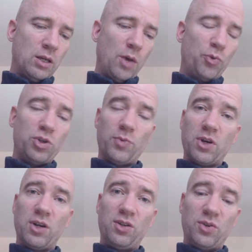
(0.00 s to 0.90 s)
I presume I
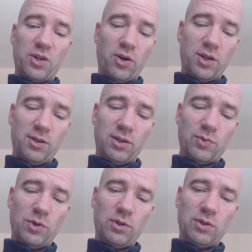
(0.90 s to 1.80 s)
can't use luck in this
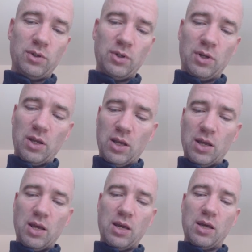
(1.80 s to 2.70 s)
one.
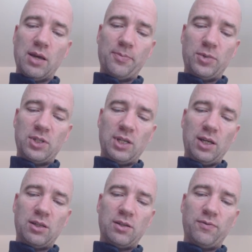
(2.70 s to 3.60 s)

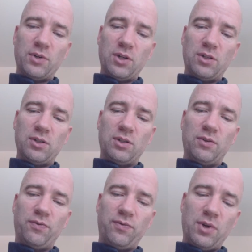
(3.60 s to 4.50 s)
6 versus
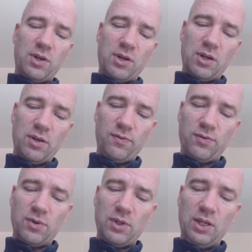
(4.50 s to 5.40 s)
5,
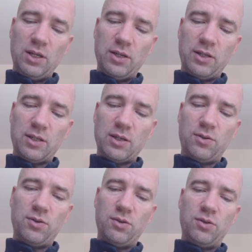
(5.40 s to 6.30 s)
eagle is down
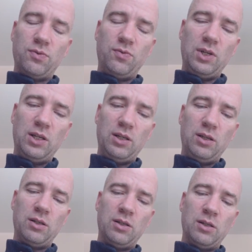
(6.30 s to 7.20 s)
to 3.
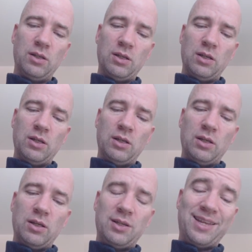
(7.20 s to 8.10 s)

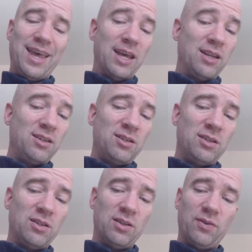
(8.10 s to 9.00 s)
10
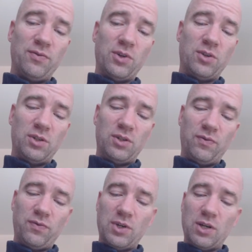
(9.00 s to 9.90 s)
versus
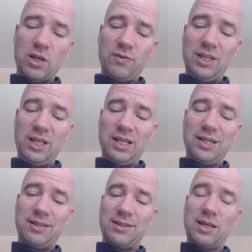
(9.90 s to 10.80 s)
5, eagle
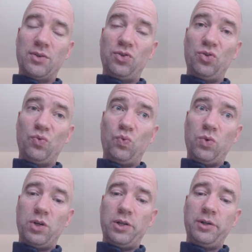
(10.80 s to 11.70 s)
is down to
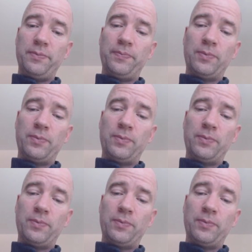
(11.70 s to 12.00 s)
1.